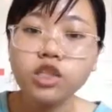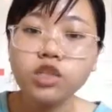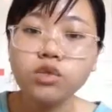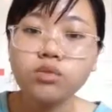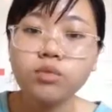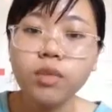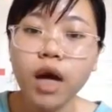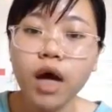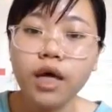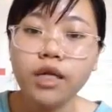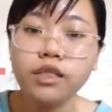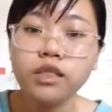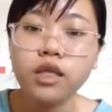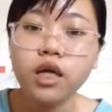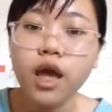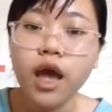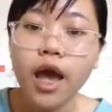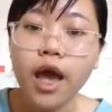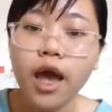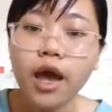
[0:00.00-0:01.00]
too much
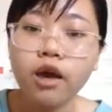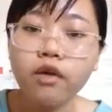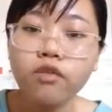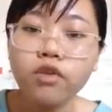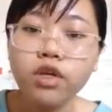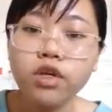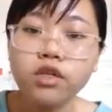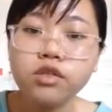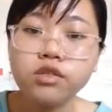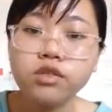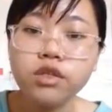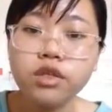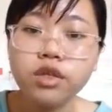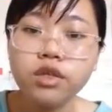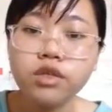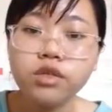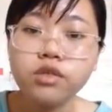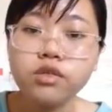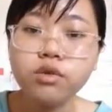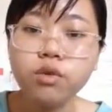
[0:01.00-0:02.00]
ever
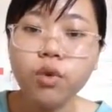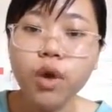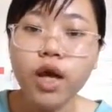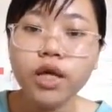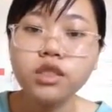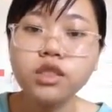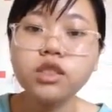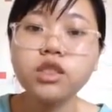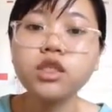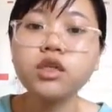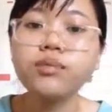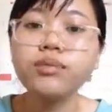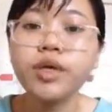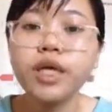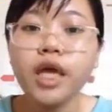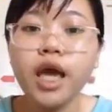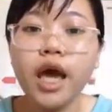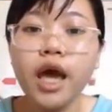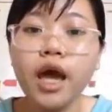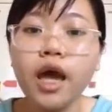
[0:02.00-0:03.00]
since the weather
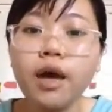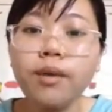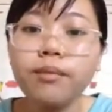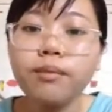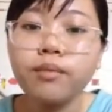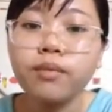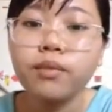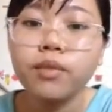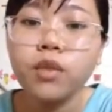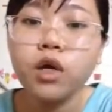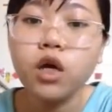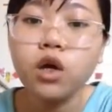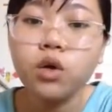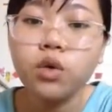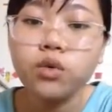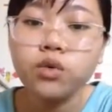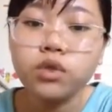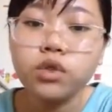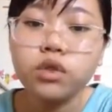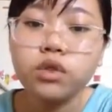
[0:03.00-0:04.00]
became
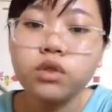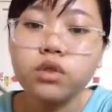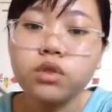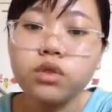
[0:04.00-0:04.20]
cold.